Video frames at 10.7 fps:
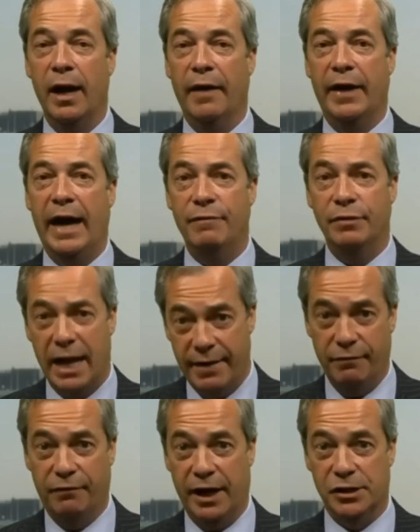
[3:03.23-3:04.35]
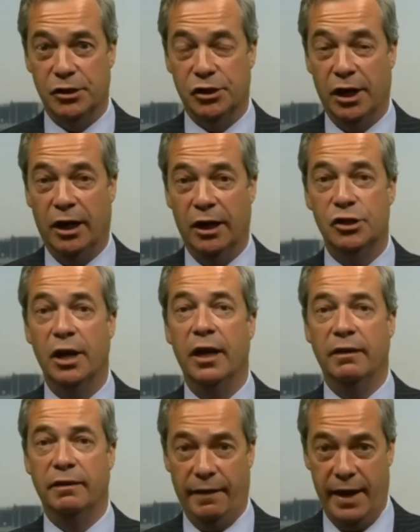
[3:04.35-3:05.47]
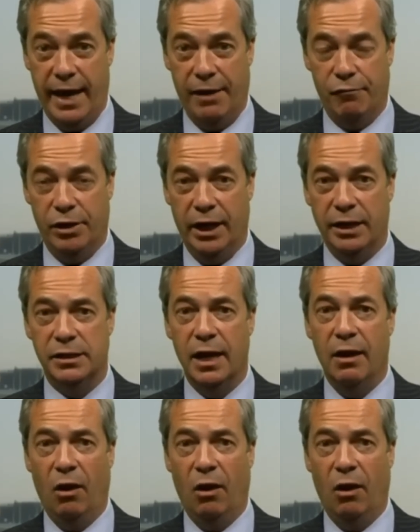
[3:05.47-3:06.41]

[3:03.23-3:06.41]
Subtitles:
and they haven't even faced a charge, then they get released.